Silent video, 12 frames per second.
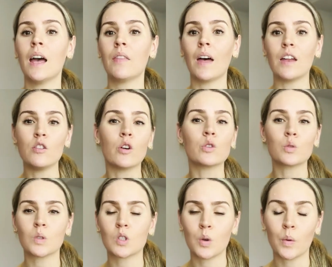that knows
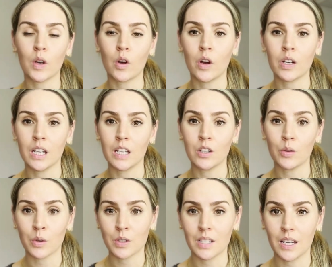what's going on in
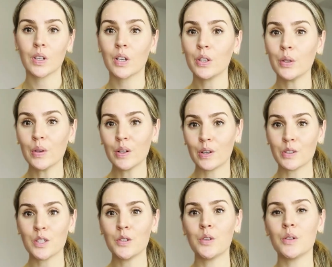your city. You can
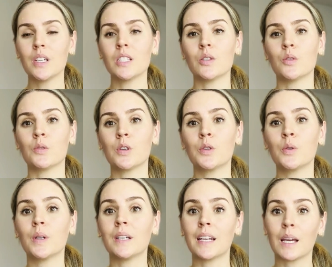also do this
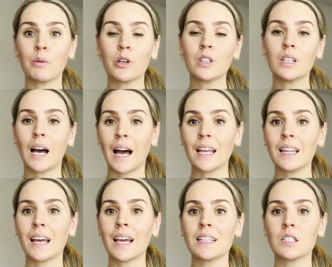through neighborhood
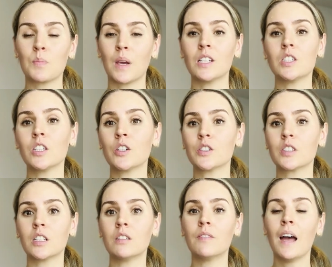highlights, painting
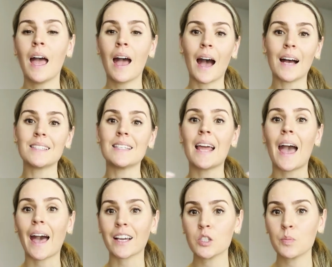yourself as an
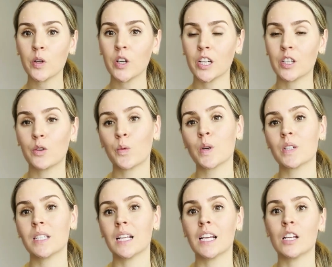expert in your
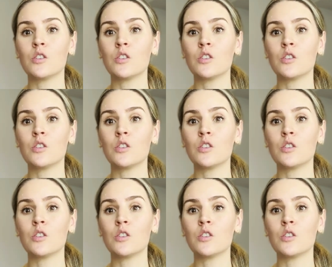city,